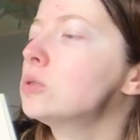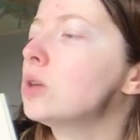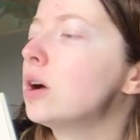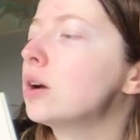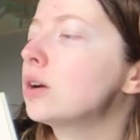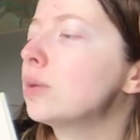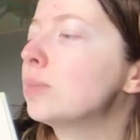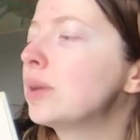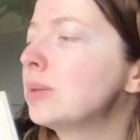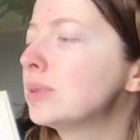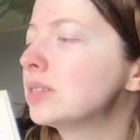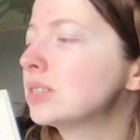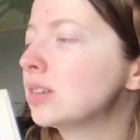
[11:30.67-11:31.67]
longer be
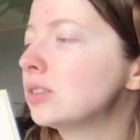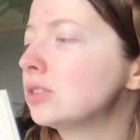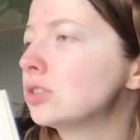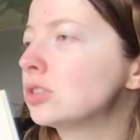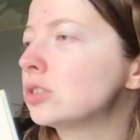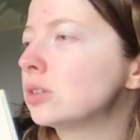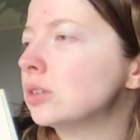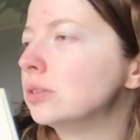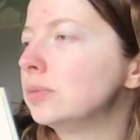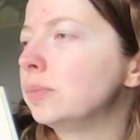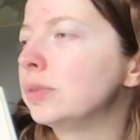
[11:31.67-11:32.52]
misunderstood.